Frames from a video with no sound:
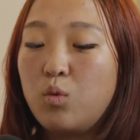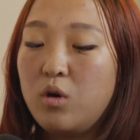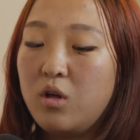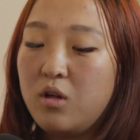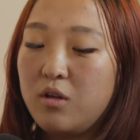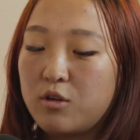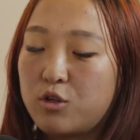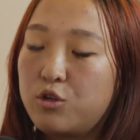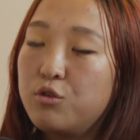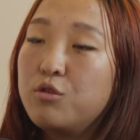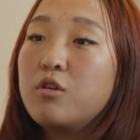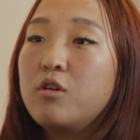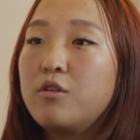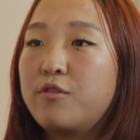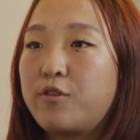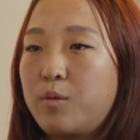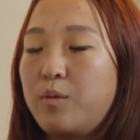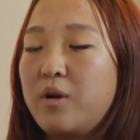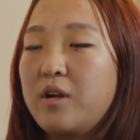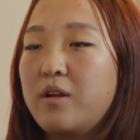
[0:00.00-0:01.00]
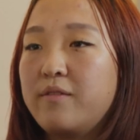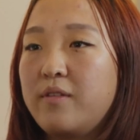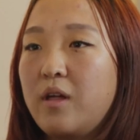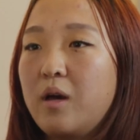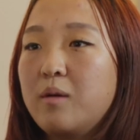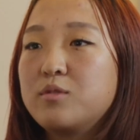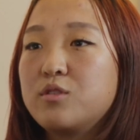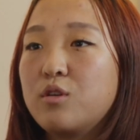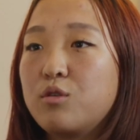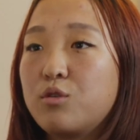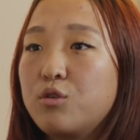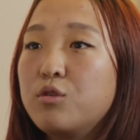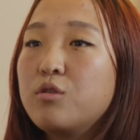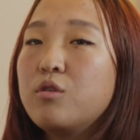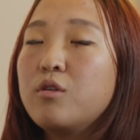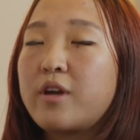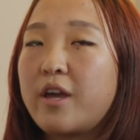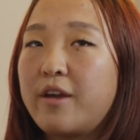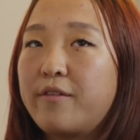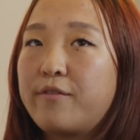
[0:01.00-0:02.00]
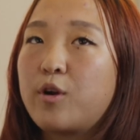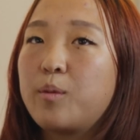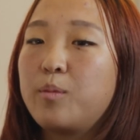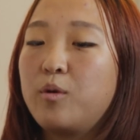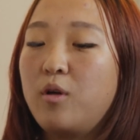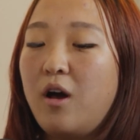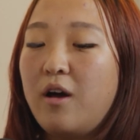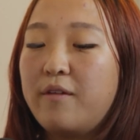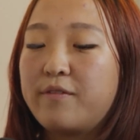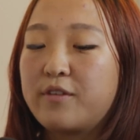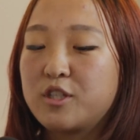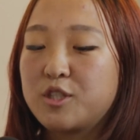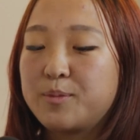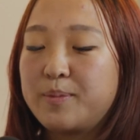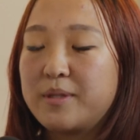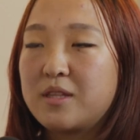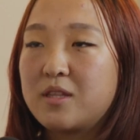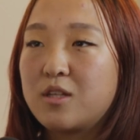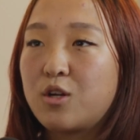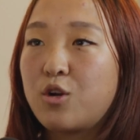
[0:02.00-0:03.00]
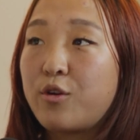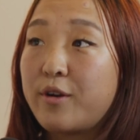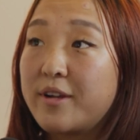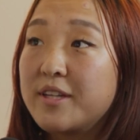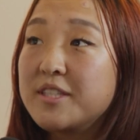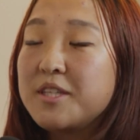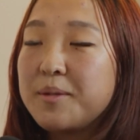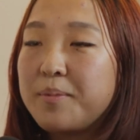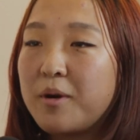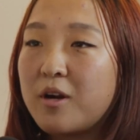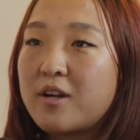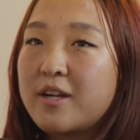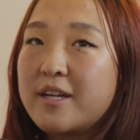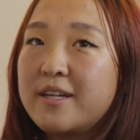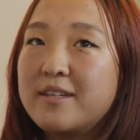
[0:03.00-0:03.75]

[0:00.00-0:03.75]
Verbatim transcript: Well, Google for one of them. So Google gave verbal offers. But the crazy part